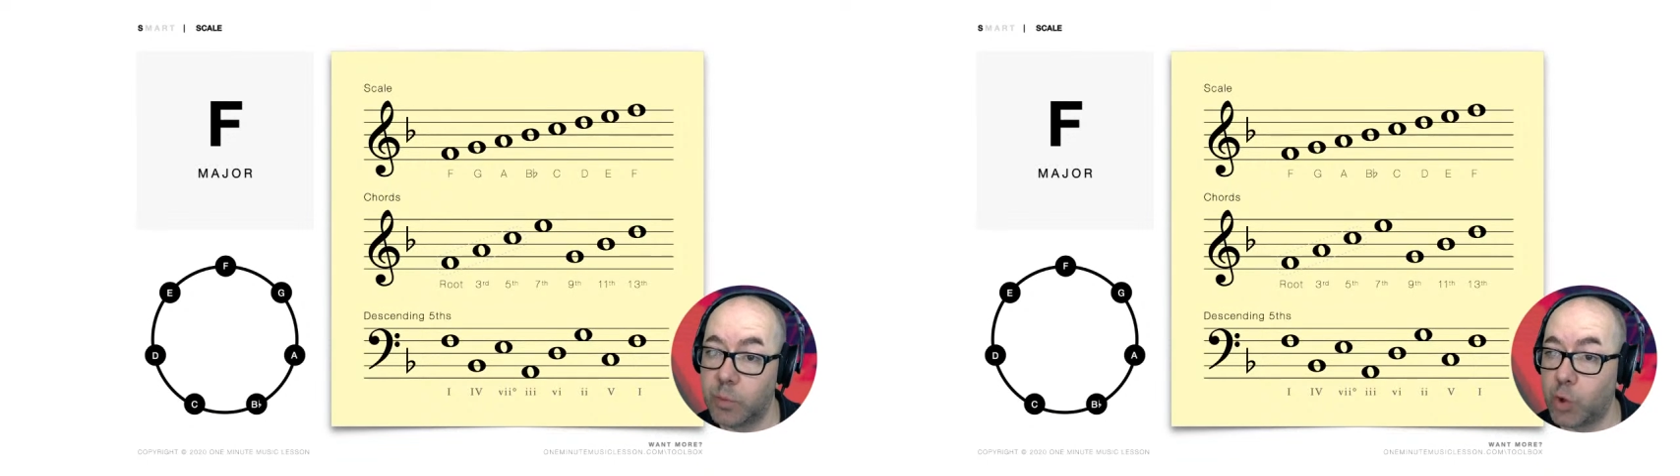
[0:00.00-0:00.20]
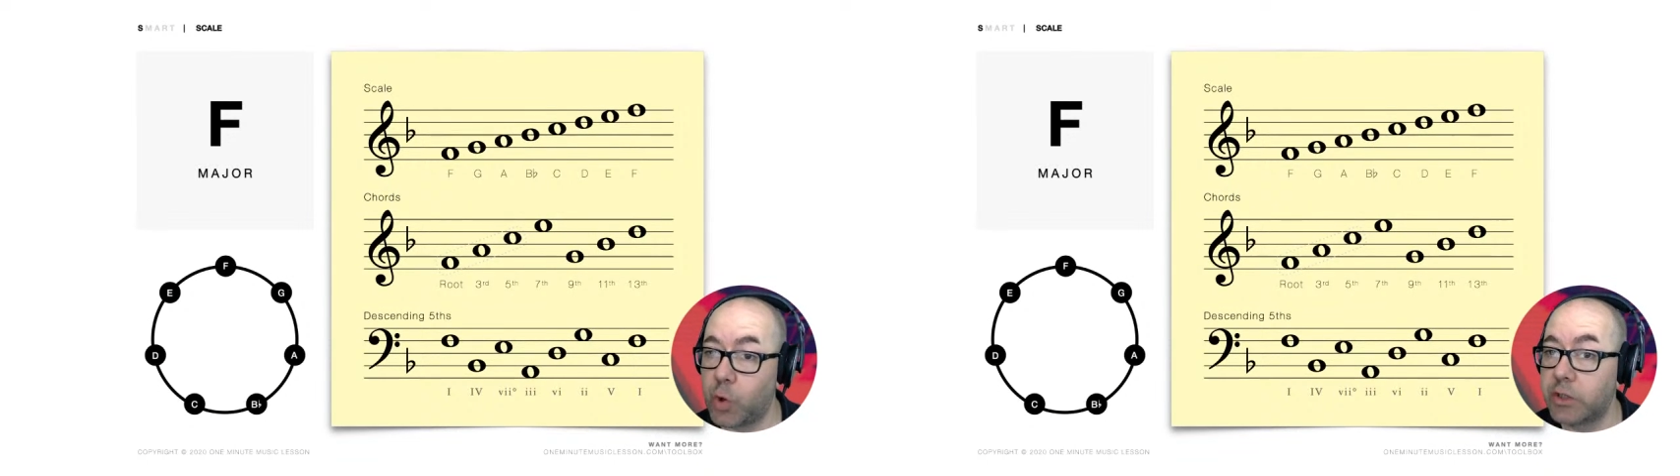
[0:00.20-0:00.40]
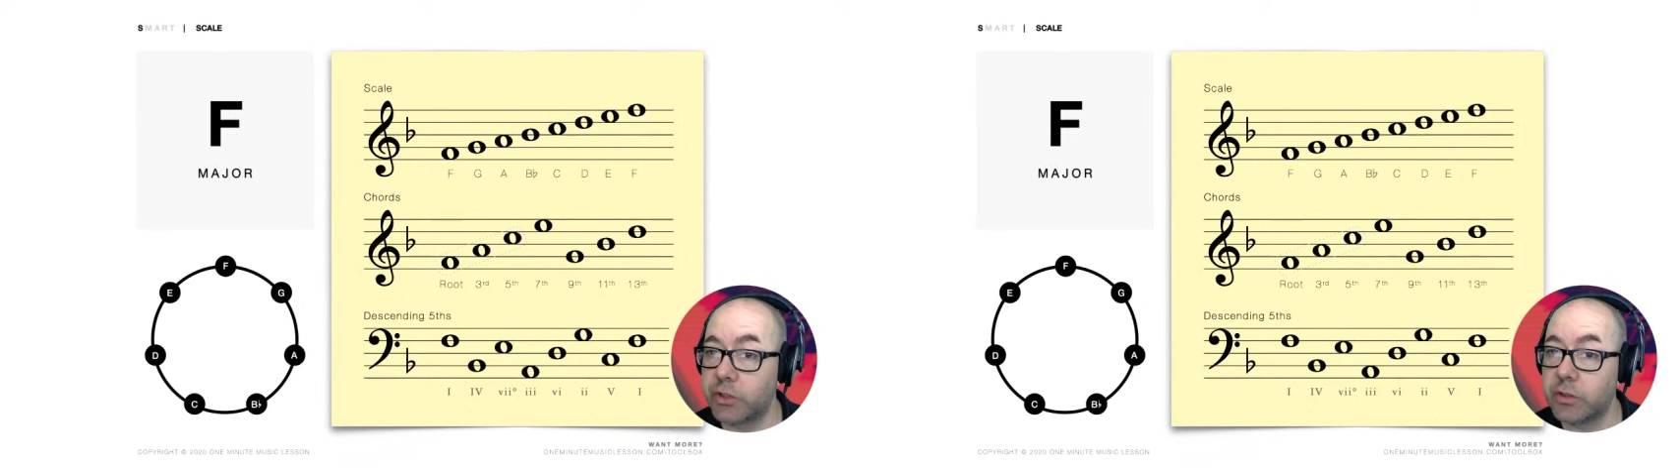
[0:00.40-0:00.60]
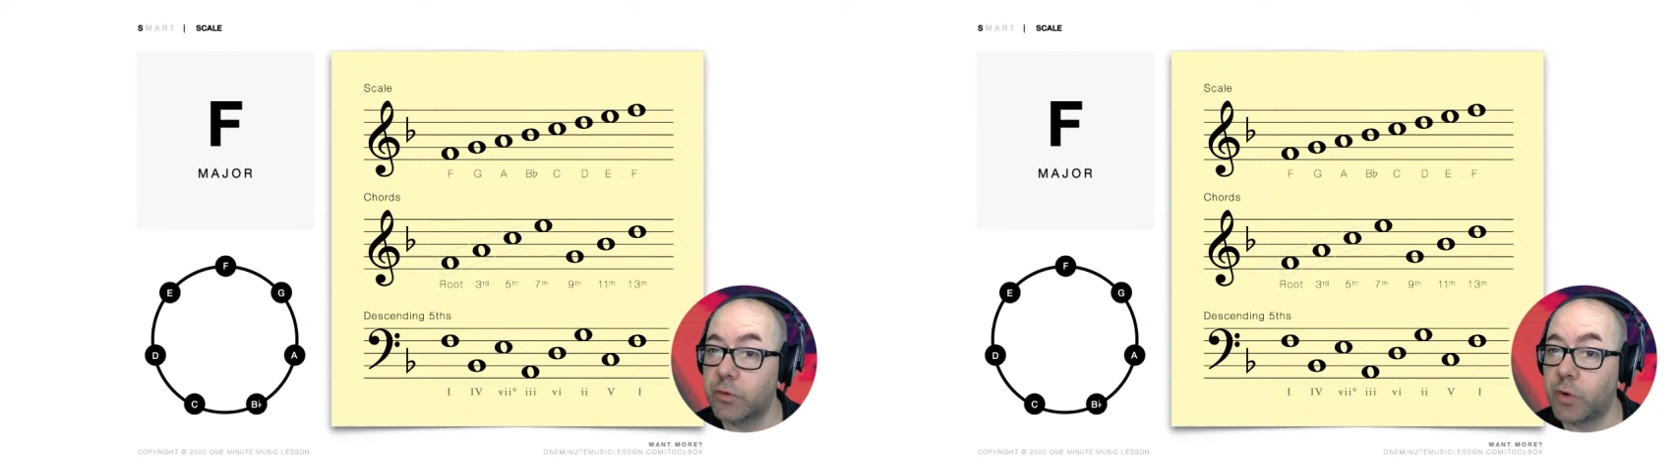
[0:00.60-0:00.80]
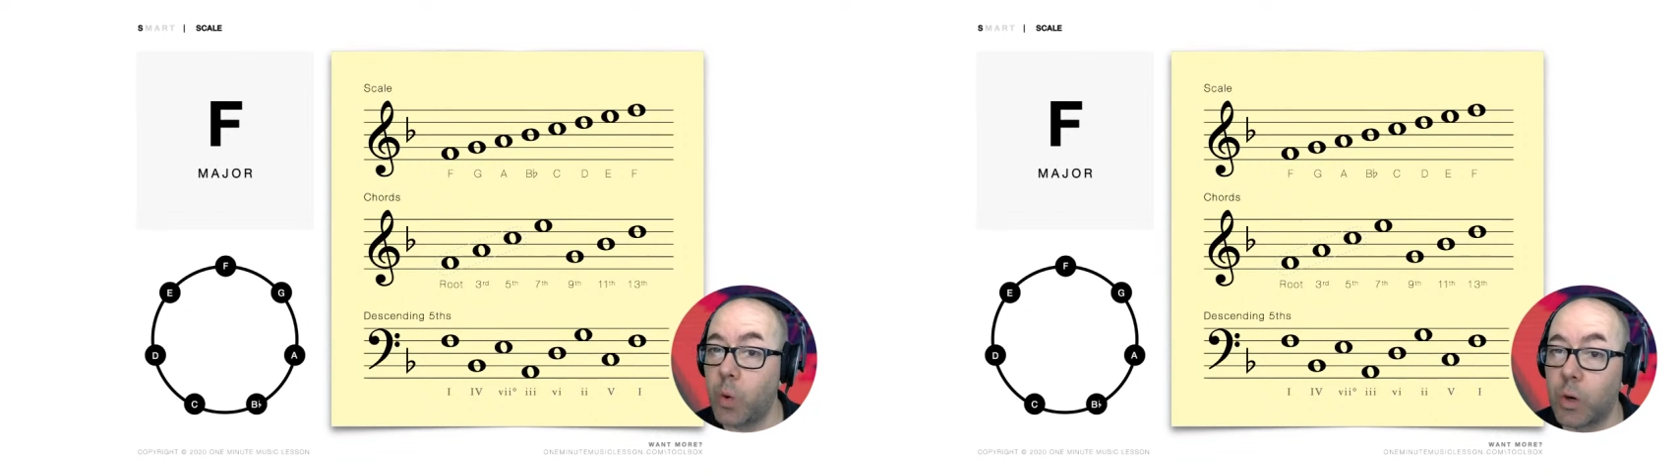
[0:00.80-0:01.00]
progression
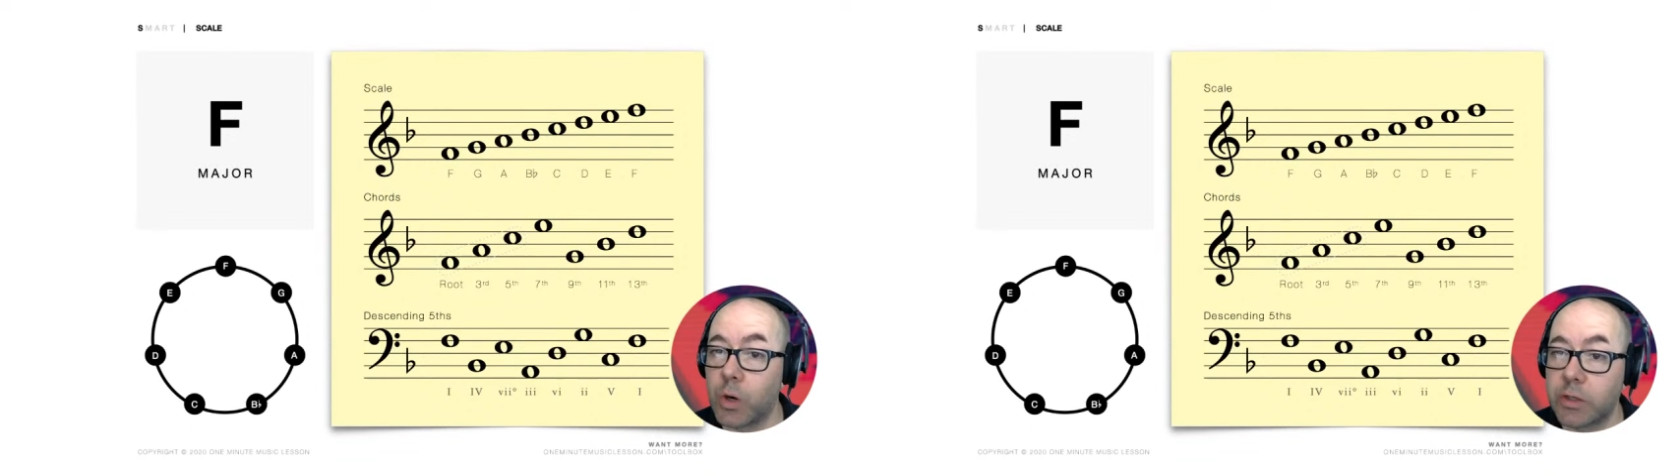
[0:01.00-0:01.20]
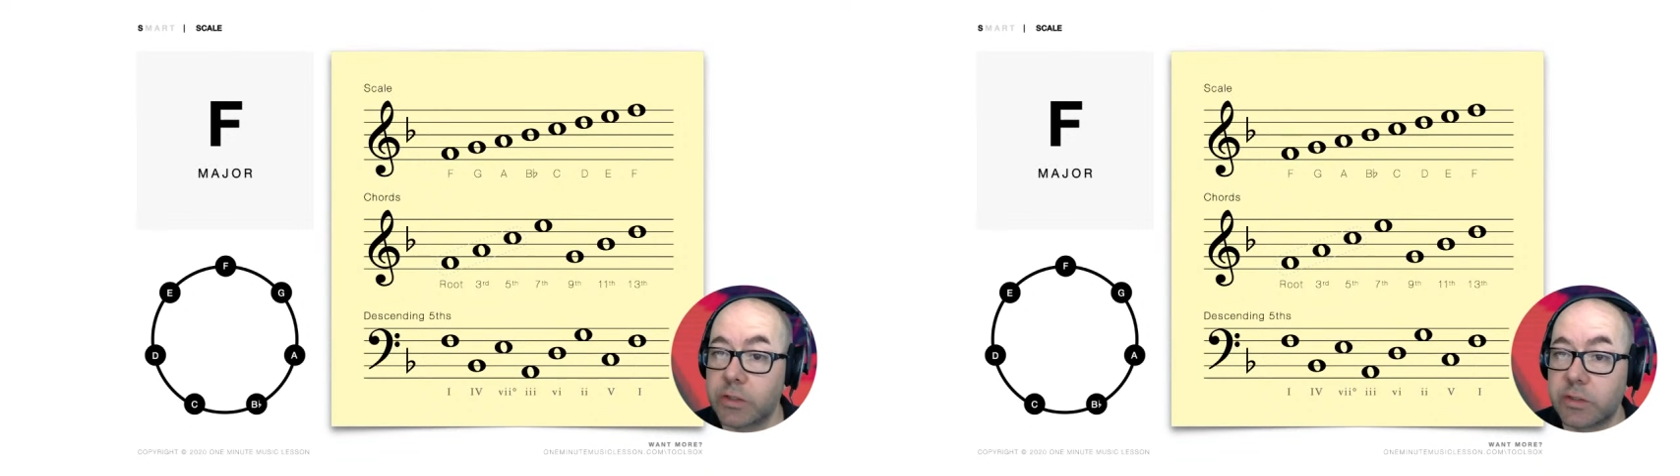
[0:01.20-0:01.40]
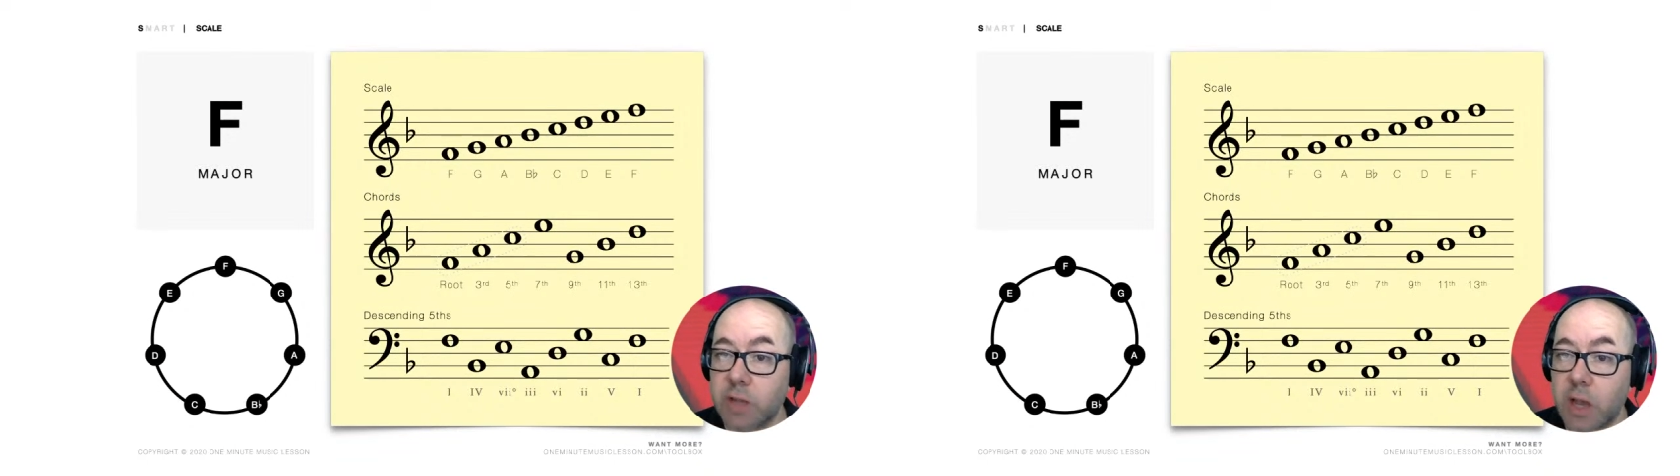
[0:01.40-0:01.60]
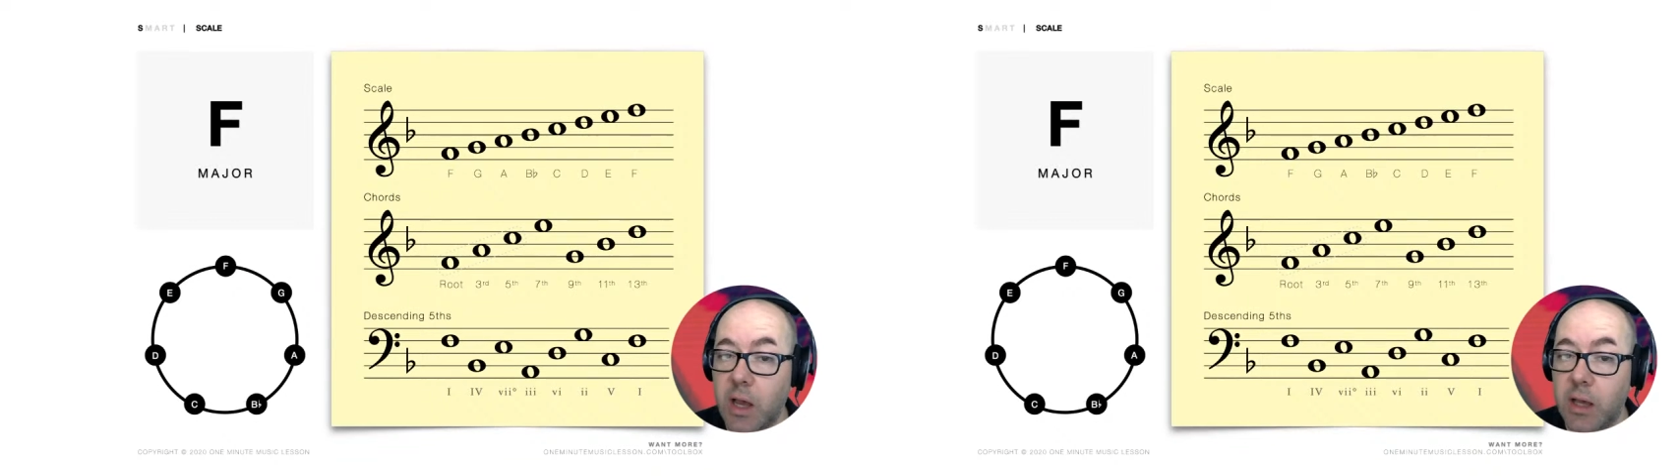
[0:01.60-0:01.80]
of chords,